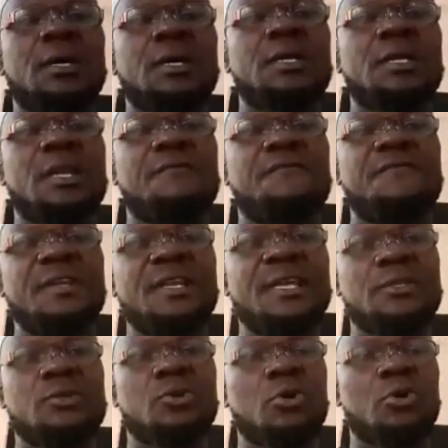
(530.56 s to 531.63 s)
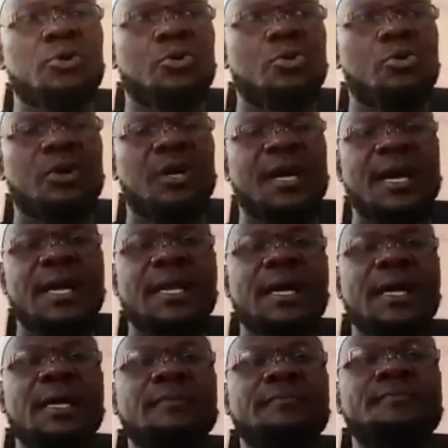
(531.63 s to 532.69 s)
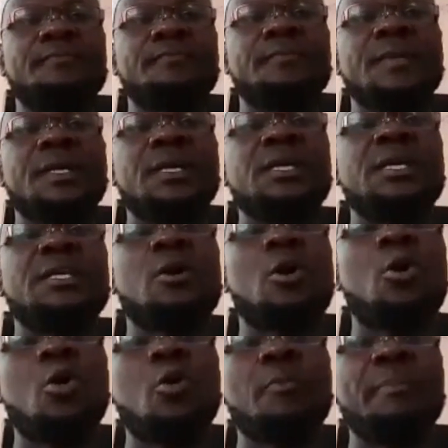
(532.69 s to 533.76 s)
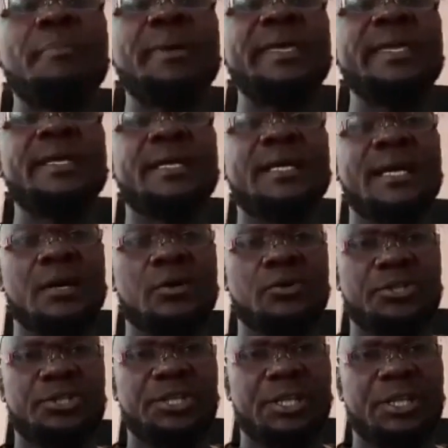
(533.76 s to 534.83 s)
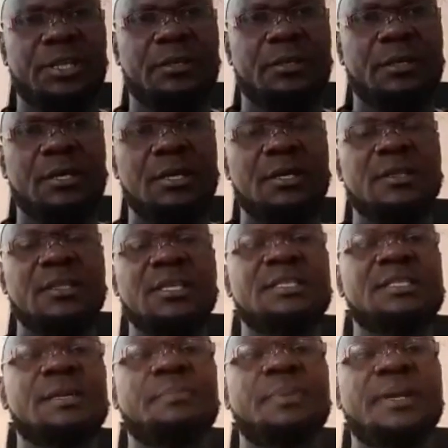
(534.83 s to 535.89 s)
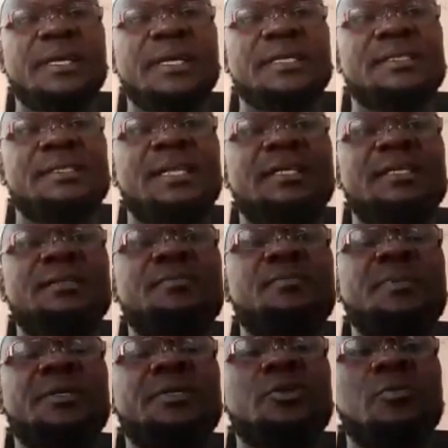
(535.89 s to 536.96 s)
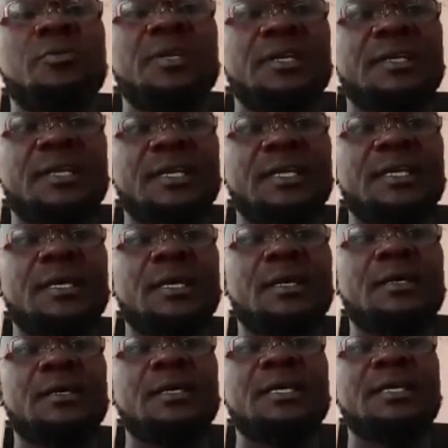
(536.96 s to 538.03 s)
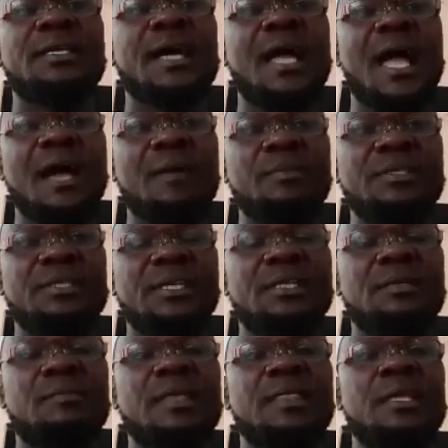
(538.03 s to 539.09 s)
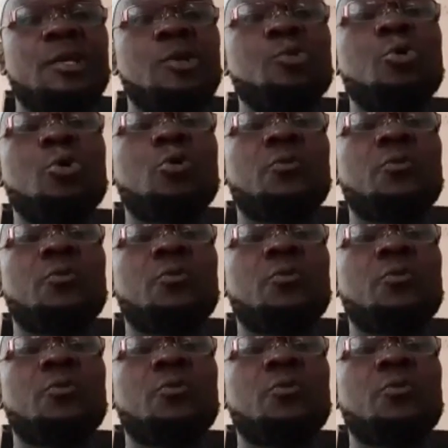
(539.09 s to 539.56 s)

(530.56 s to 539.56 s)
in a village called Kogana in Homabay Bay County. This is a place that is predominantly inhabited by the Luo